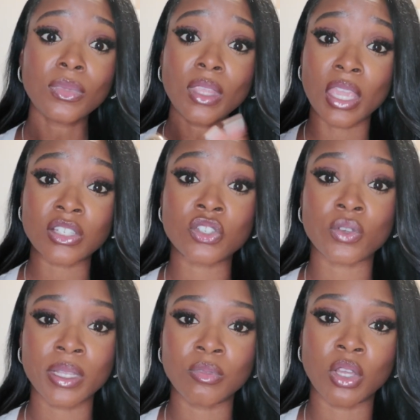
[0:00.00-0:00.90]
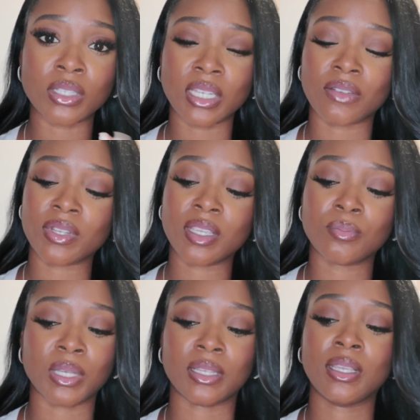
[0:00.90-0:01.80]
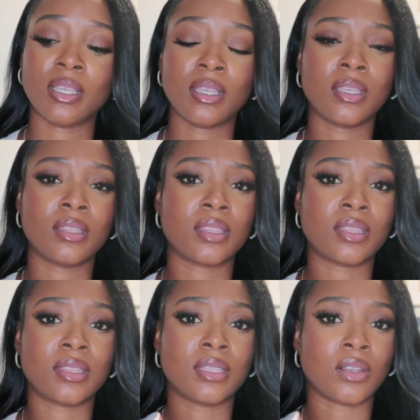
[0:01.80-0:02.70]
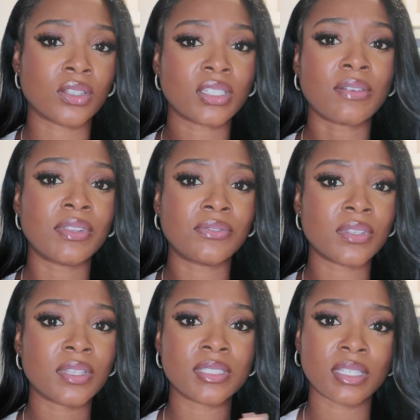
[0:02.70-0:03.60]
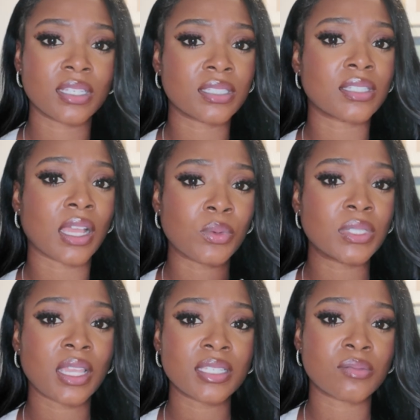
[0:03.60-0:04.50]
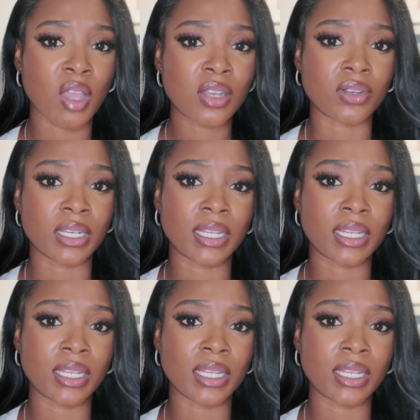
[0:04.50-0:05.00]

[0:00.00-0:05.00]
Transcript: extreme longevity, but the longevity for this is, I would say, it's moderate.